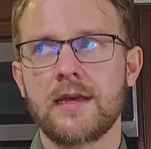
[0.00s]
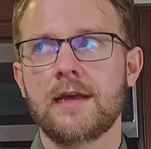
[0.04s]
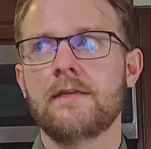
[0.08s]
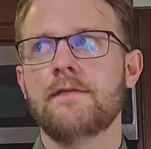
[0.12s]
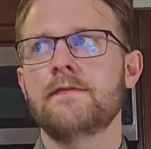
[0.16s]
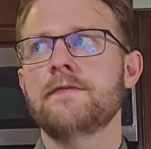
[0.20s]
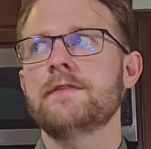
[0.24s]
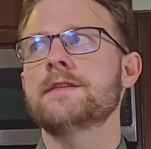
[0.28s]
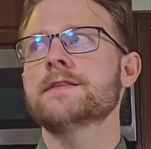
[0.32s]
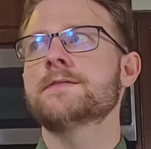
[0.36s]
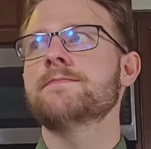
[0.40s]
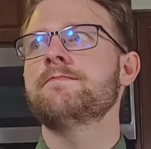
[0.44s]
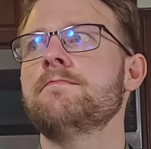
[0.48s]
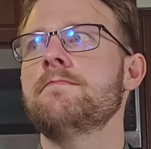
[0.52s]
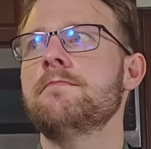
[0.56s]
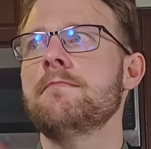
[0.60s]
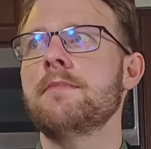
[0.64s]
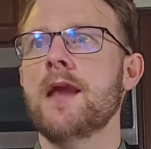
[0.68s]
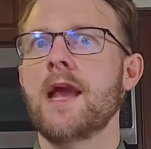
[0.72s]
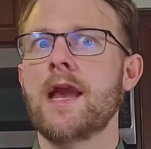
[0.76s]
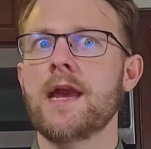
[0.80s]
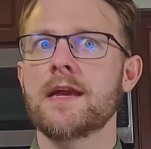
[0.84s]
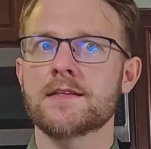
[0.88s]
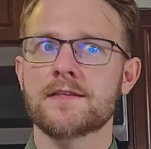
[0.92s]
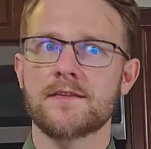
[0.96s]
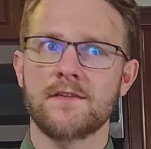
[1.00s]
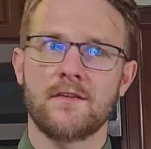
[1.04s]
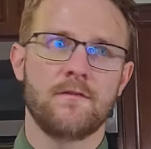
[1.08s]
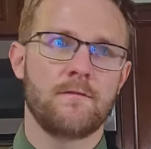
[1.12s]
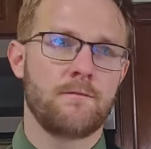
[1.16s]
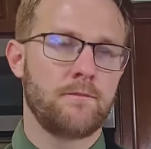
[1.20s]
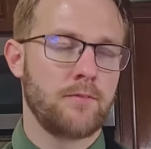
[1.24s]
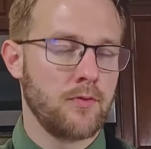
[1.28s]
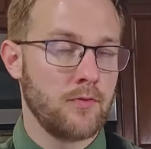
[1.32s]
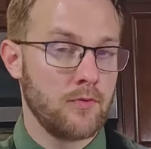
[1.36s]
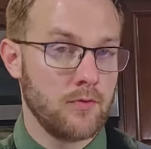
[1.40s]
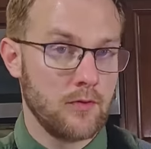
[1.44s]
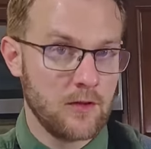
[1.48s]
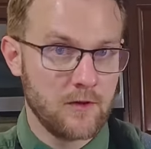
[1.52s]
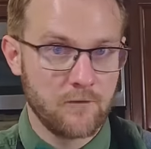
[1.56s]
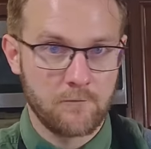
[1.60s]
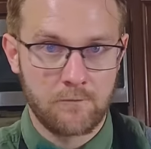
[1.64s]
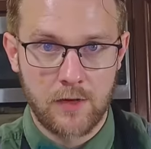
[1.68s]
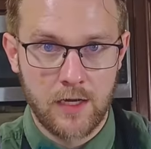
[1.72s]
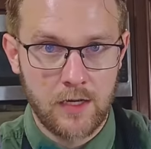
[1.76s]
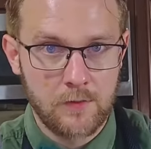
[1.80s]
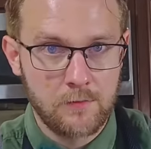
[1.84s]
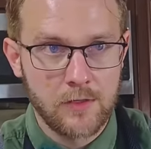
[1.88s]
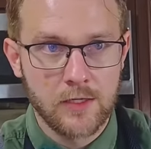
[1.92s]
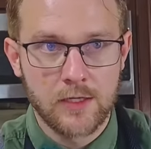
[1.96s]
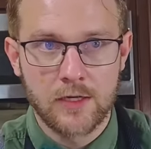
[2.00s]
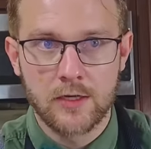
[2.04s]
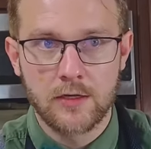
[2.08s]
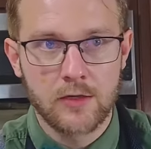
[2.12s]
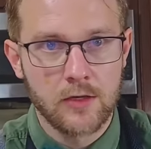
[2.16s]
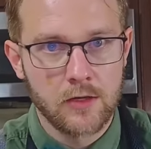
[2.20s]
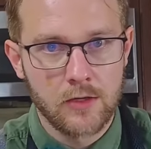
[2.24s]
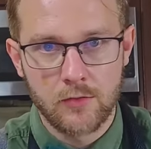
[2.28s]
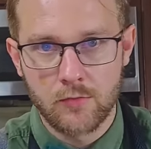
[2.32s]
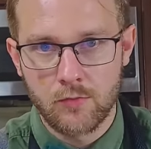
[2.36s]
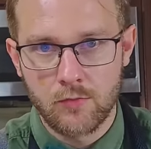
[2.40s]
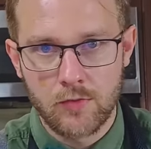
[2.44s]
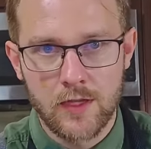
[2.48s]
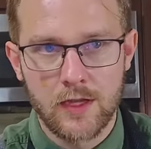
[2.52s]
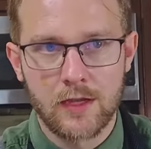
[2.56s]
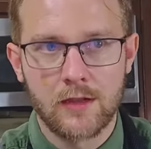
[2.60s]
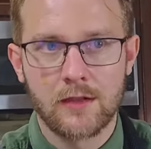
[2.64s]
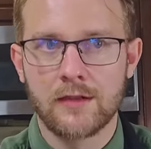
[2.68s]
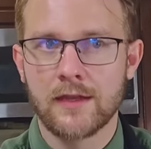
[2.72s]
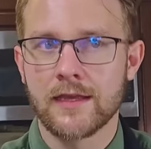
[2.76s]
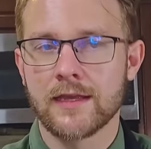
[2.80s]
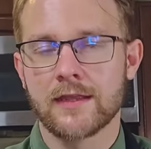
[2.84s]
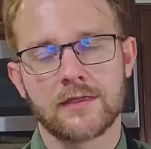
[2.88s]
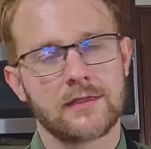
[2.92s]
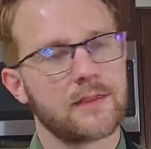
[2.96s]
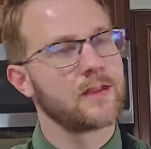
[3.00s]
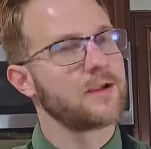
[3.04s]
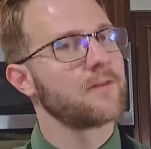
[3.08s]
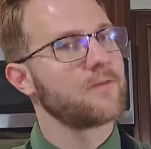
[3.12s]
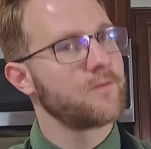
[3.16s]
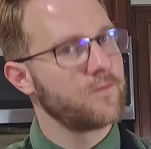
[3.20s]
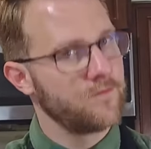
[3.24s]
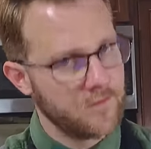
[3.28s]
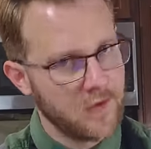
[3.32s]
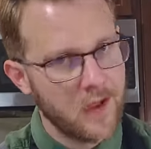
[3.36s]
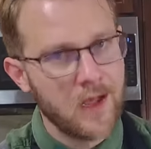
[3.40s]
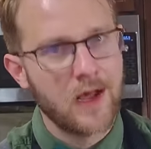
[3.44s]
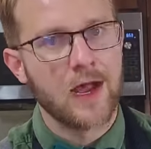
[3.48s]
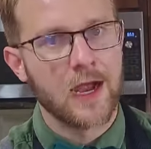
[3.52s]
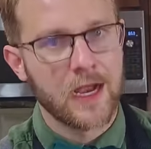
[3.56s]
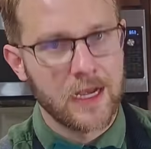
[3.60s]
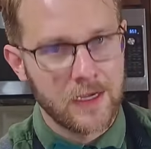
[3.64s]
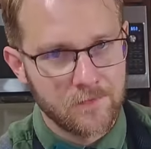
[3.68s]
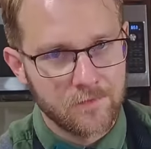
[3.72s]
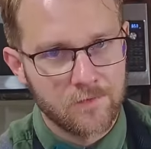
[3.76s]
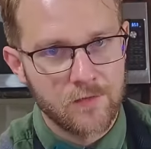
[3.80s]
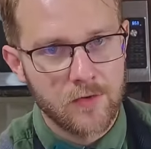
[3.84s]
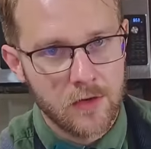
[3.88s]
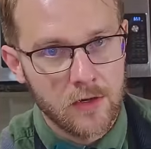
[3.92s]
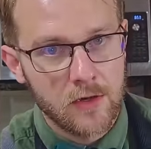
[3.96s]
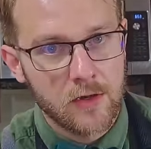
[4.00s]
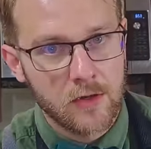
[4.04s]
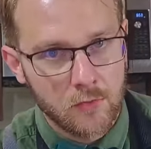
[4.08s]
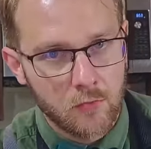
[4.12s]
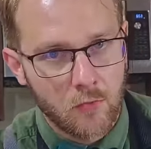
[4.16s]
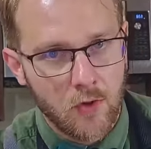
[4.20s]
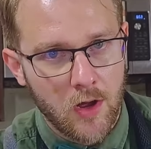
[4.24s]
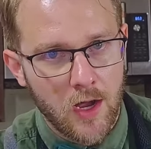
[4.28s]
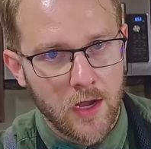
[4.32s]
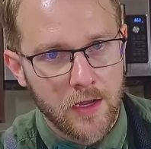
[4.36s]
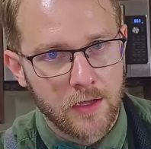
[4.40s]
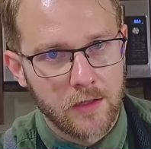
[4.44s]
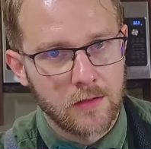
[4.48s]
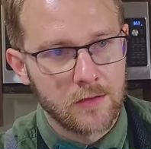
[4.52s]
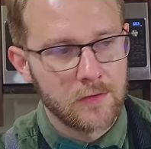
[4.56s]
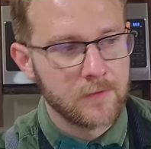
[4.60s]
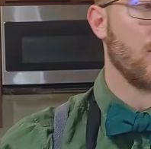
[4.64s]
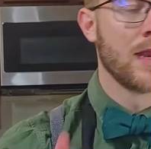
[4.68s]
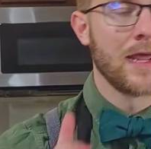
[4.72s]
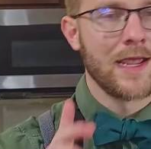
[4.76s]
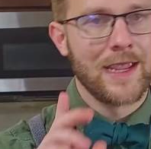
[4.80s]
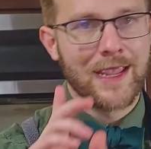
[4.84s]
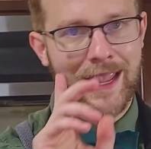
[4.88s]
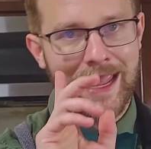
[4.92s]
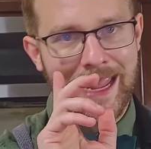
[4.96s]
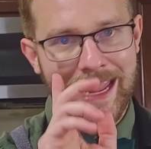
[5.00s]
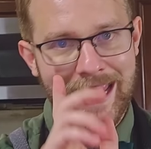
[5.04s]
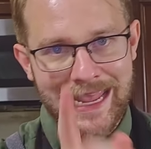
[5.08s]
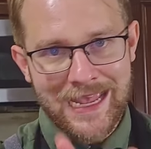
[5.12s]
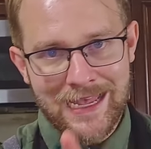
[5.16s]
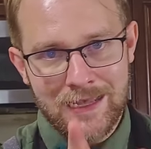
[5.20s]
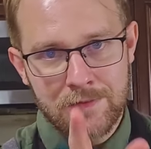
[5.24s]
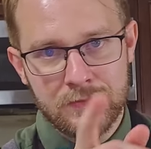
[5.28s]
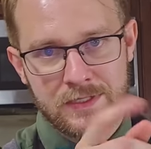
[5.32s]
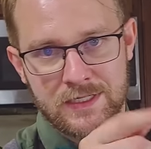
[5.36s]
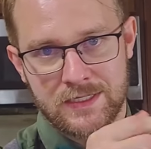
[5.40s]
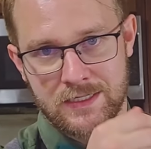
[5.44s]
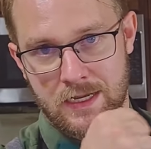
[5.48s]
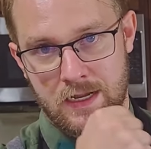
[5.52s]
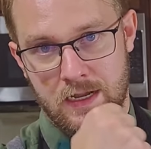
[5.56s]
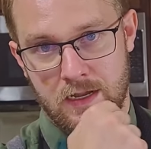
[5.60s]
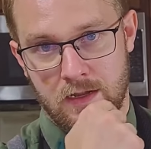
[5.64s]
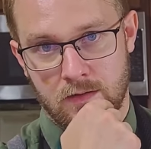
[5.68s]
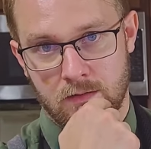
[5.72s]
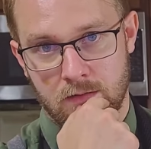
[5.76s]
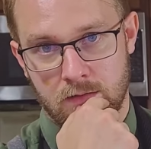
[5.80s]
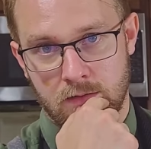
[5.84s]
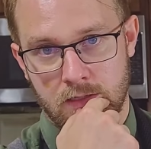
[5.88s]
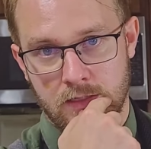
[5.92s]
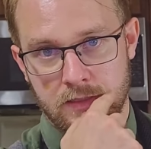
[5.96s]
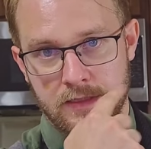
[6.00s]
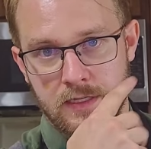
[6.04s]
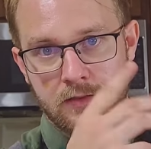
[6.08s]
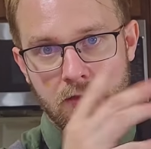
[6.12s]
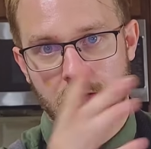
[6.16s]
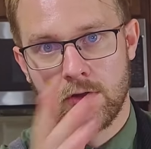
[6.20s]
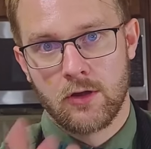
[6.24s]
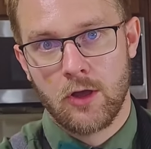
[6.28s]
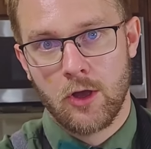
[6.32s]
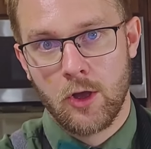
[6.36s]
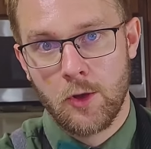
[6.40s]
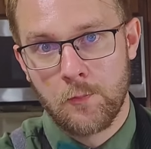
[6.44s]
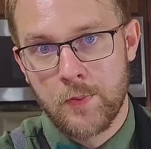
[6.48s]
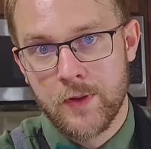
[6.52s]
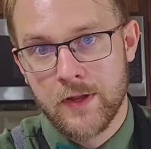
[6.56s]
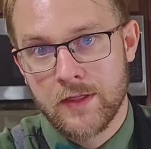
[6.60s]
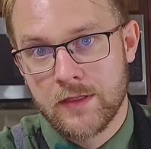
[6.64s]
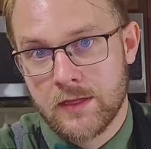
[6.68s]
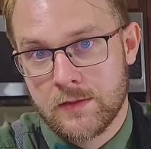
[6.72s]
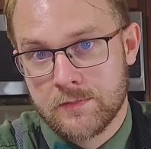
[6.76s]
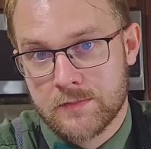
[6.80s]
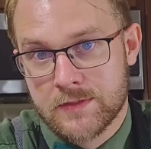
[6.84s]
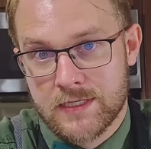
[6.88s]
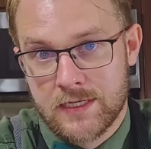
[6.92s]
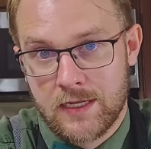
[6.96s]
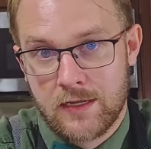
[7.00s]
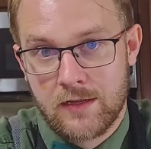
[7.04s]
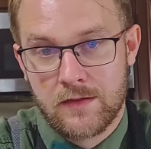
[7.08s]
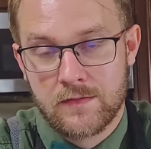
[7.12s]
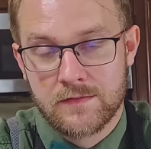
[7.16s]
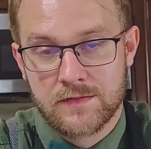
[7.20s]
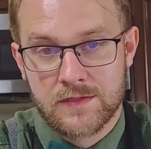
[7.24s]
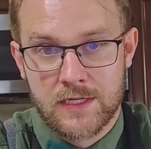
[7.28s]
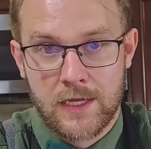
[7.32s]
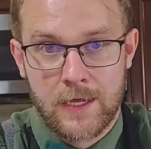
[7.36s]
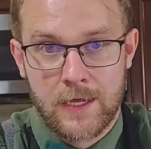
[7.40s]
have this massive pool of public goodwill. Like, they're fine for a good while. What I am saying is that they're opening themselves